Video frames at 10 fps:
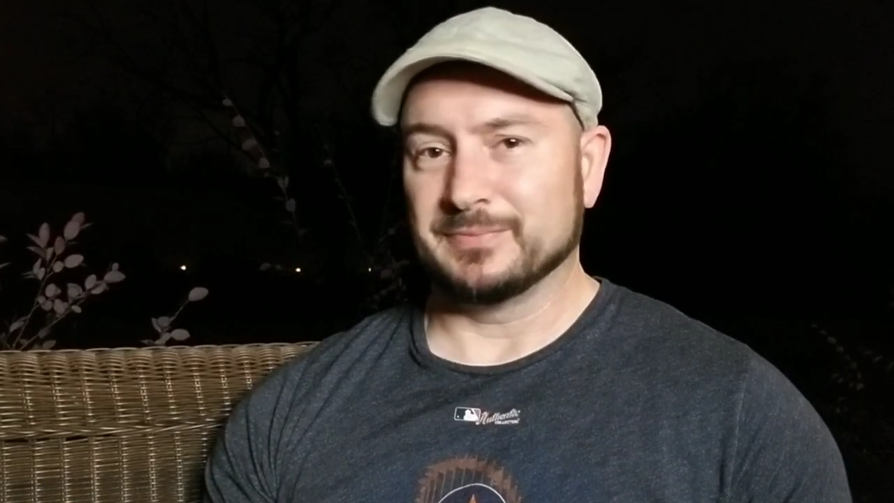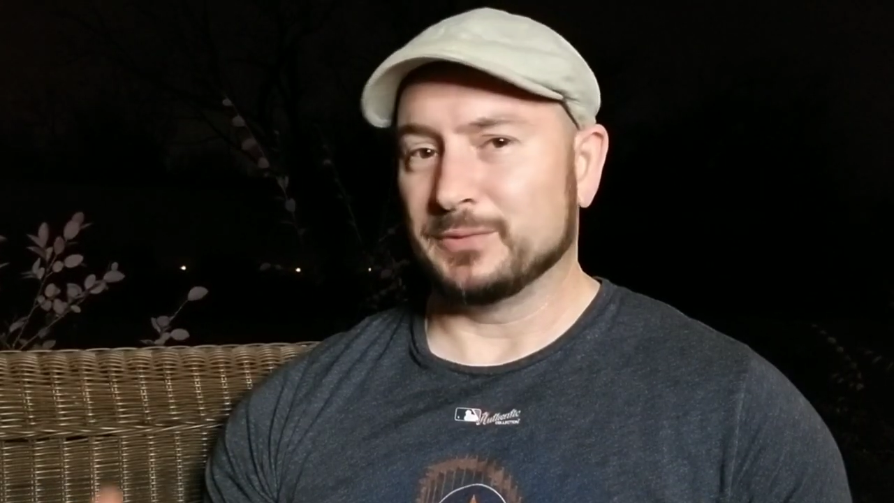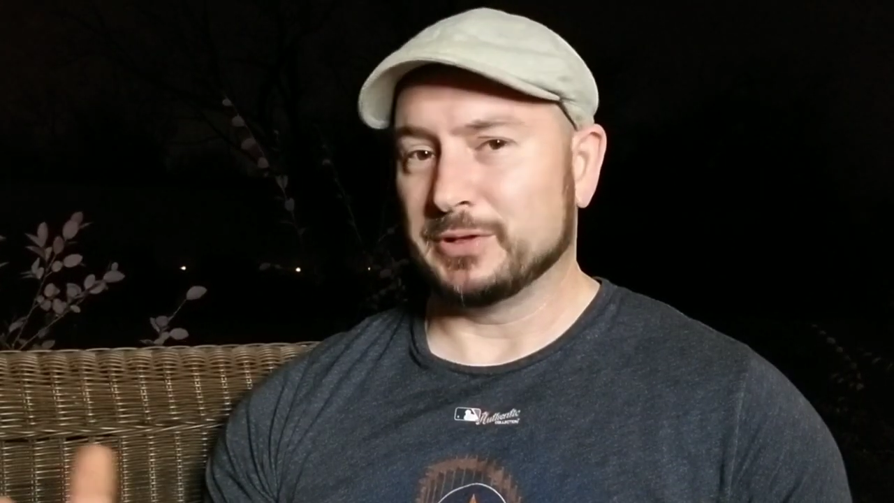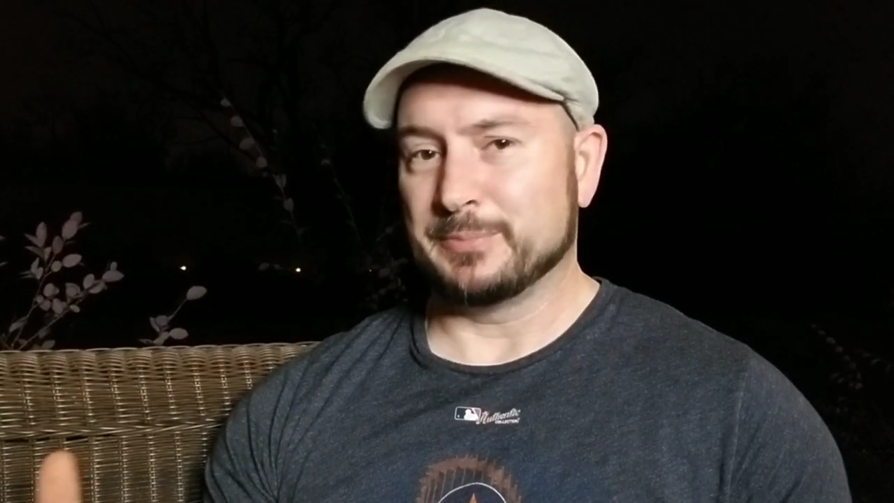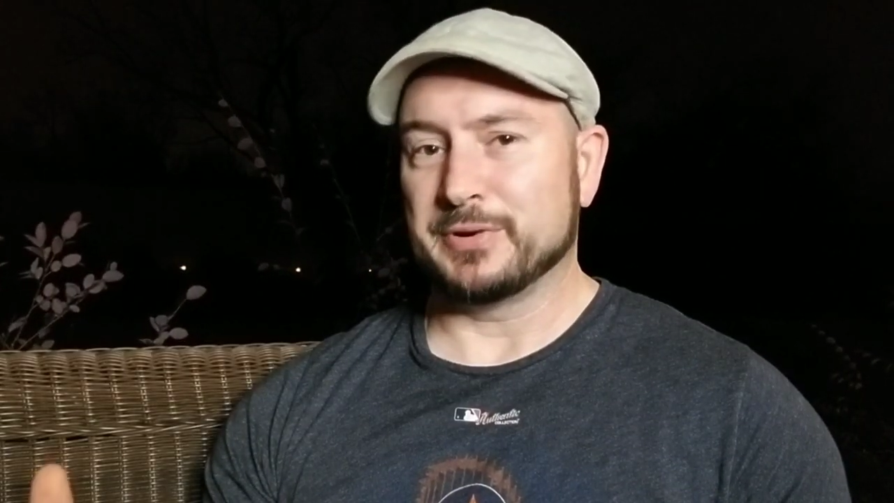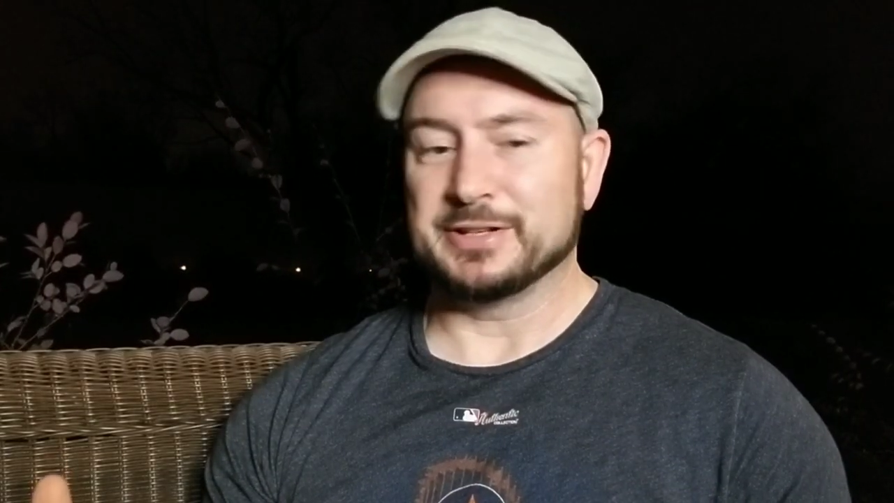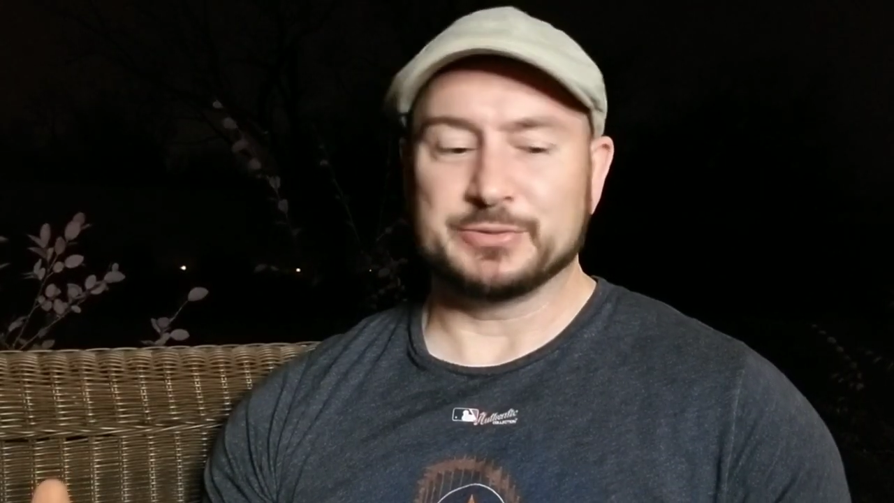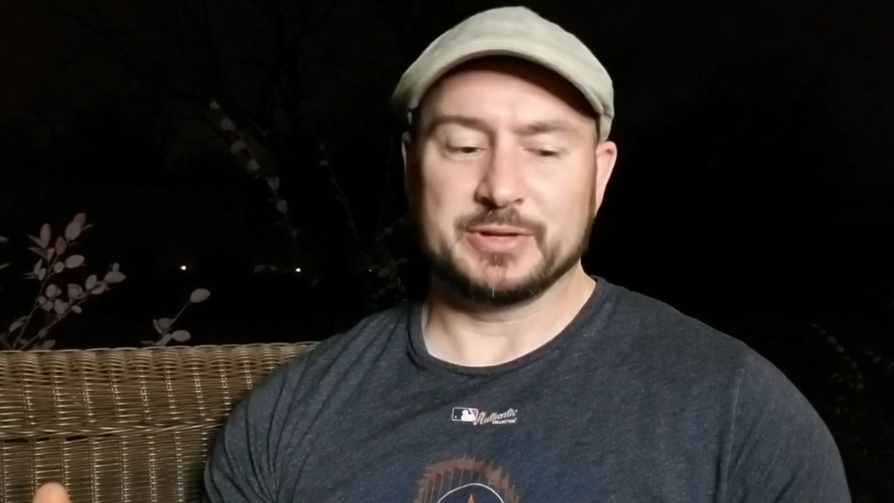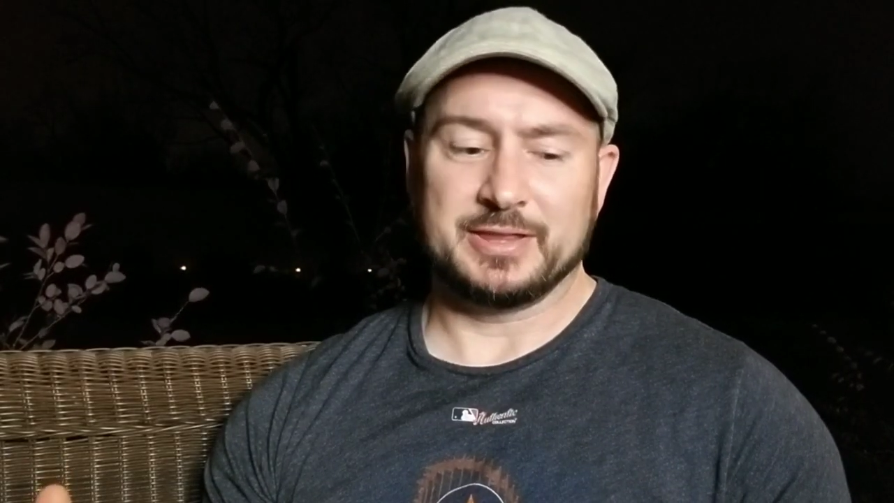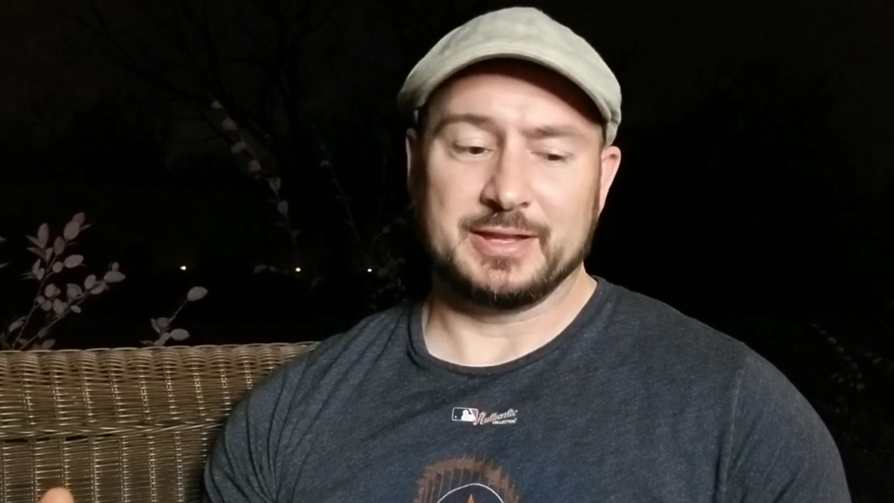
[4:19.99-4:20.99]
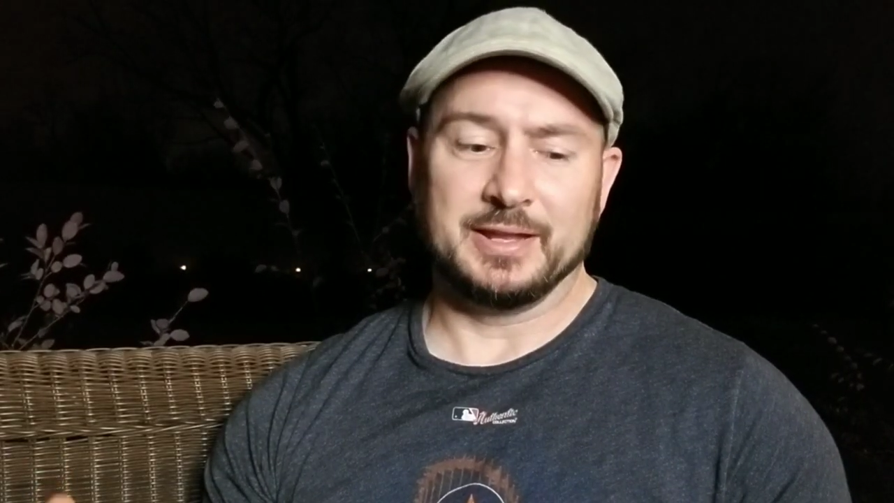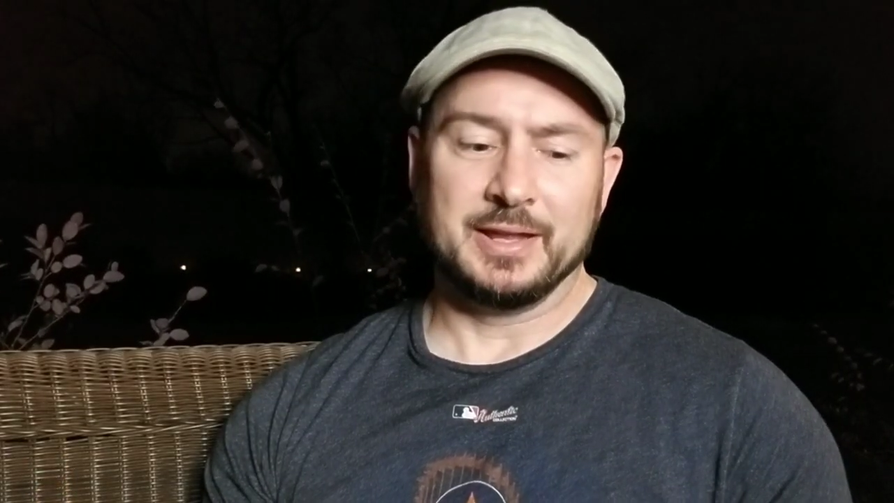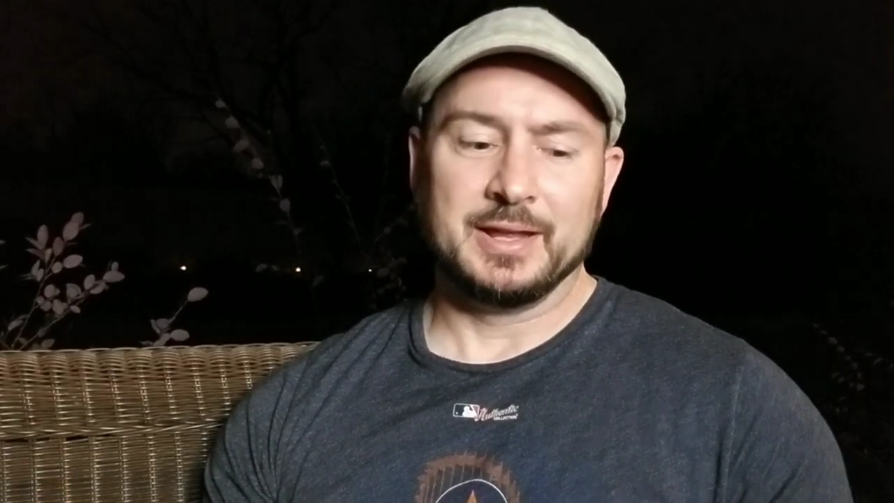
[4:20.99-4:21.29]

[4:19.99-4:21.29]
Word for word: real impressed with it.